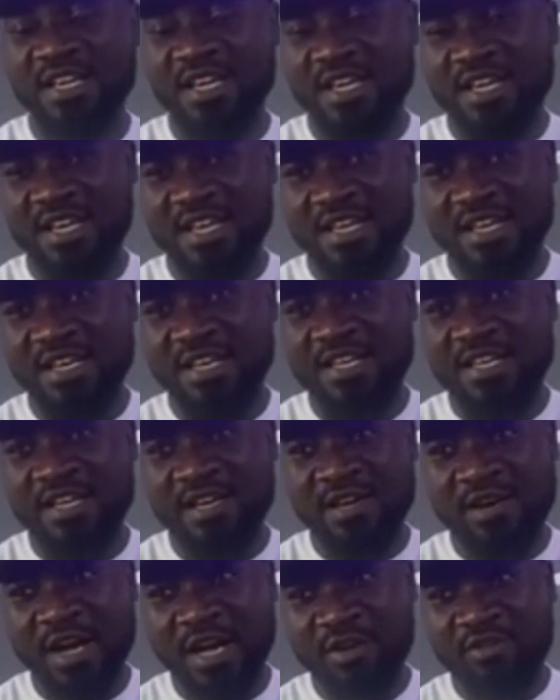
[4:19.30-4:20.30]
and then
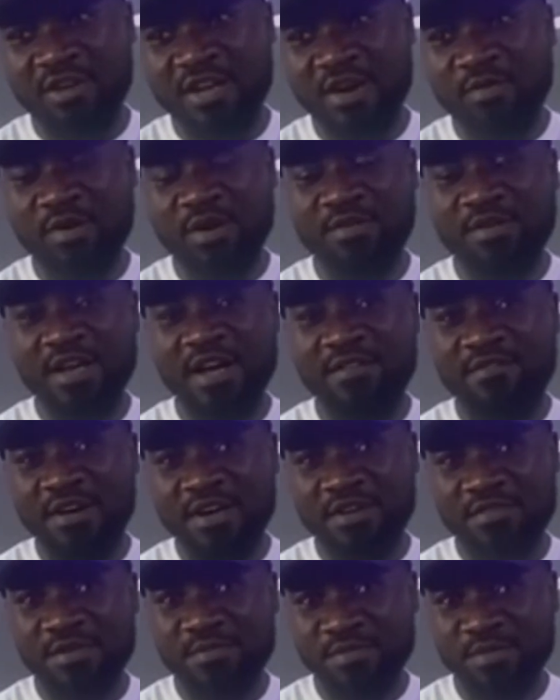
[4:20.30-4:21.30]
another one you have
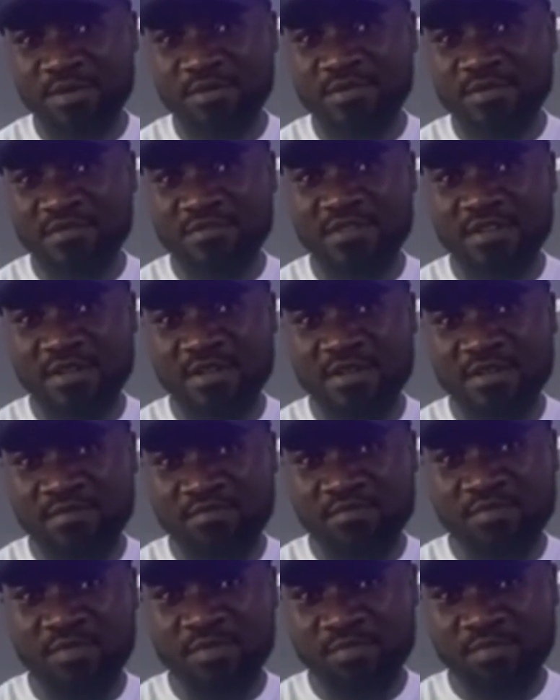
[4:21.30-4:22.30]
100 ml of the
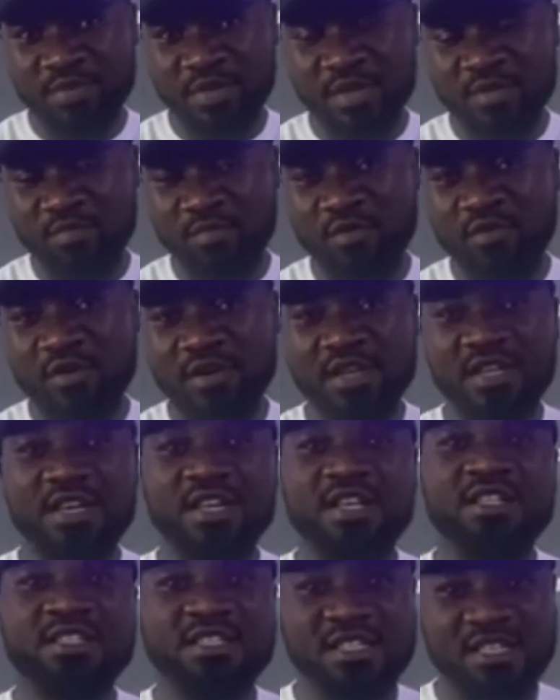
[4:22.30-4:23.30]
PMO in
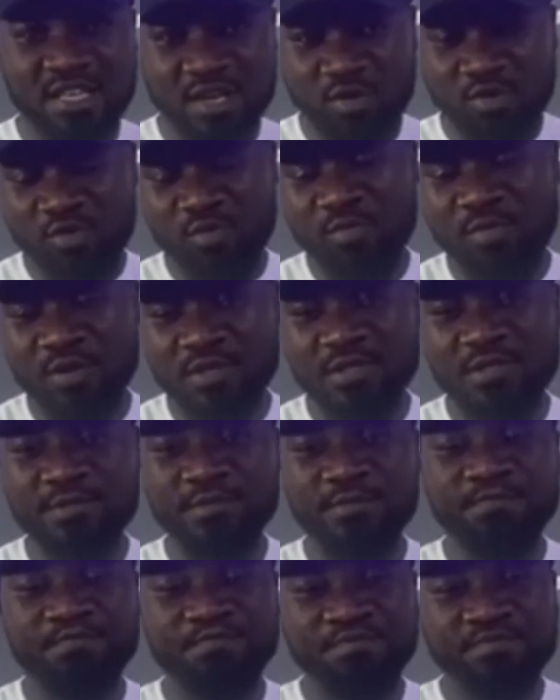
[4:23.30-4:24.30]
it, in the whole
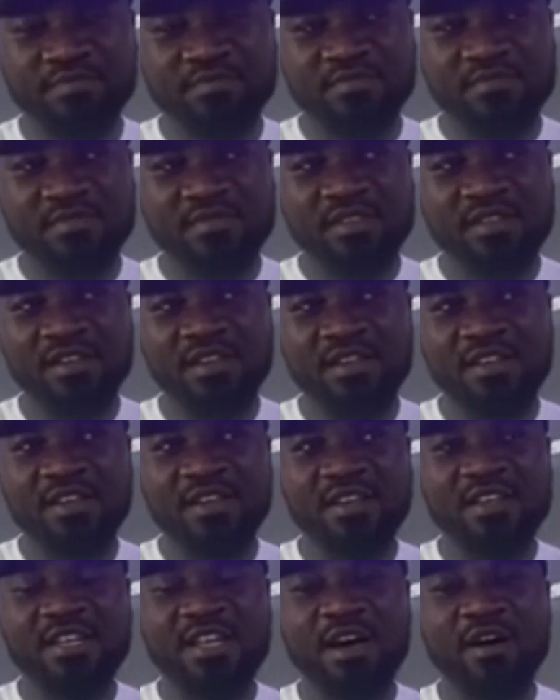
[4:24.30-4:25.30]
bottle.
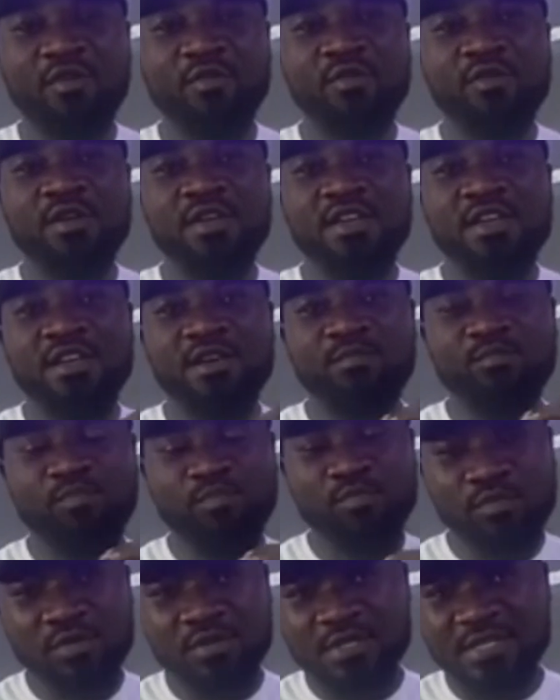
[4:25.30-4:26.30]
Now
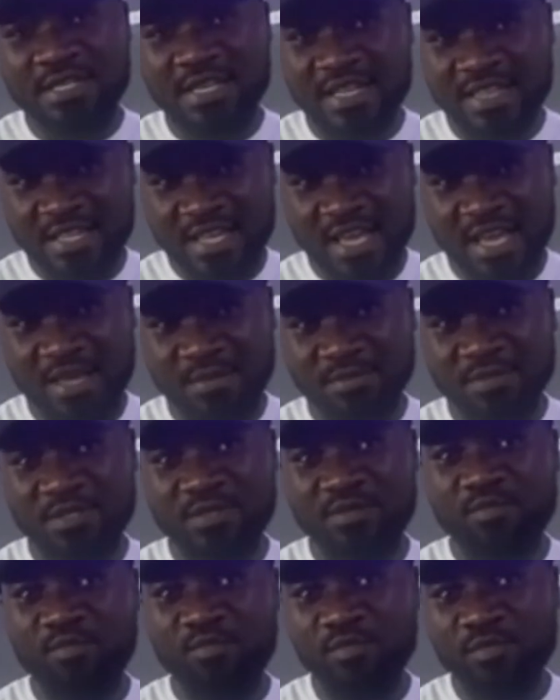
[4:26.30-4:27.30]
most at times
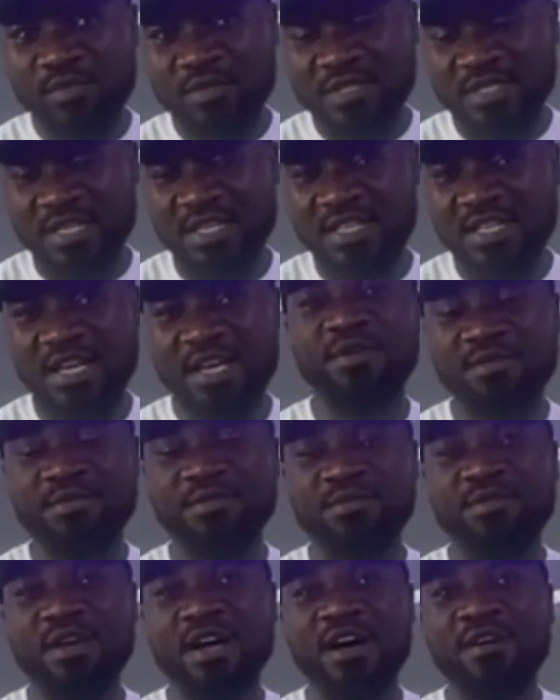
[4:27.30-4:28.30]

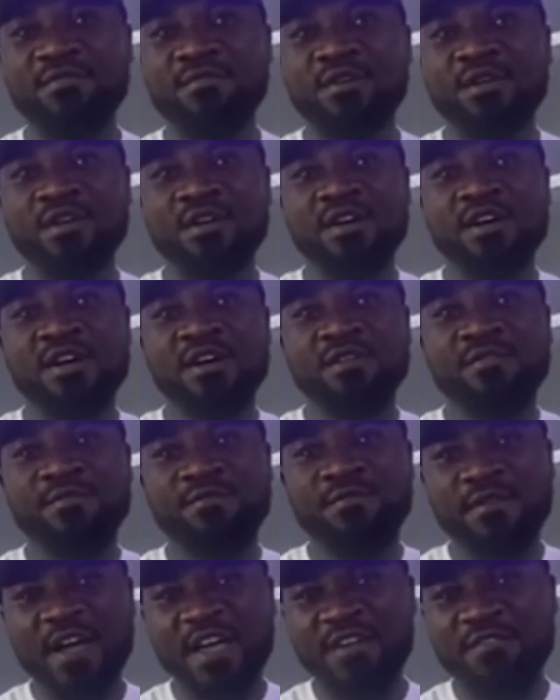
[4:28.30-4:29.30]
you have
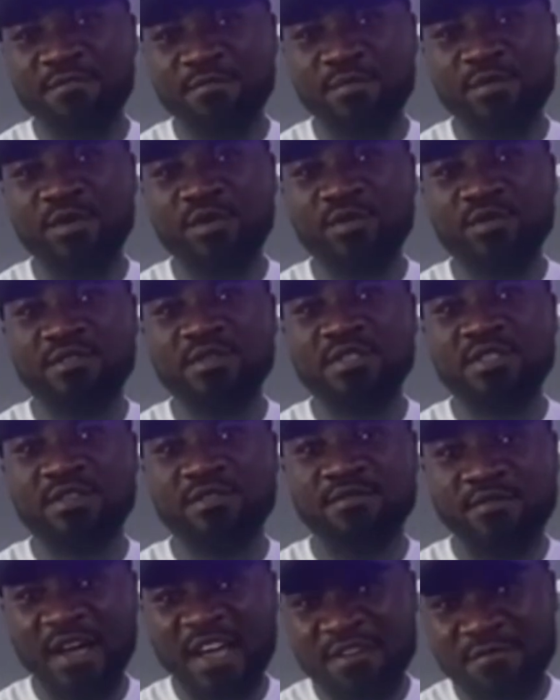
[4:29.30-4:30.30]
5 mils
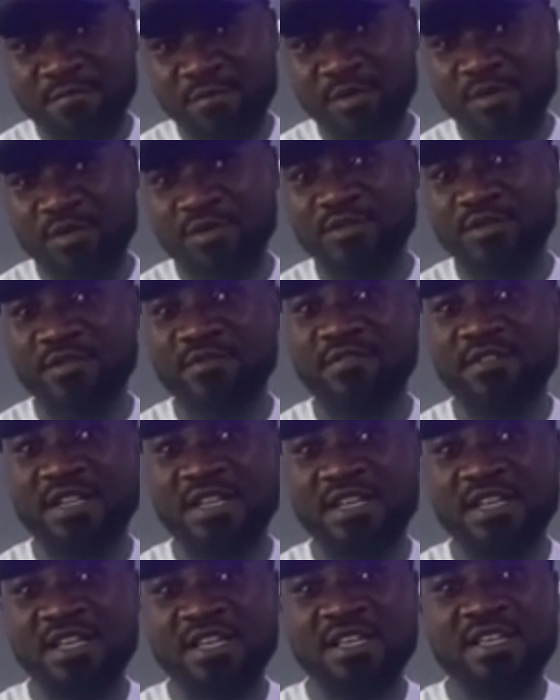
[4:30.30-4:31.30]
of
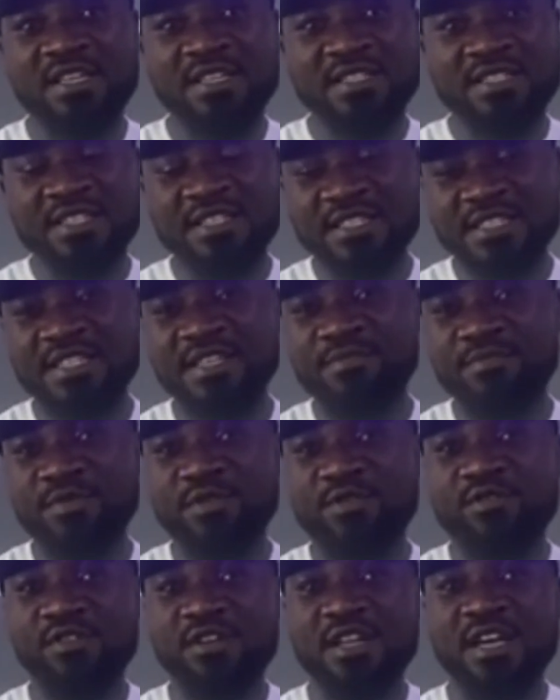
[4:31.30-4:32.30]
the 60 ml
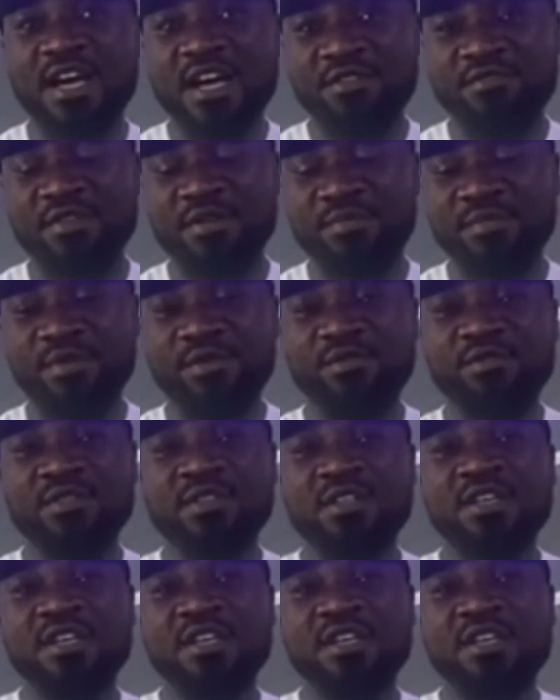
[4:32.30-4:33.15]
or the 100 ml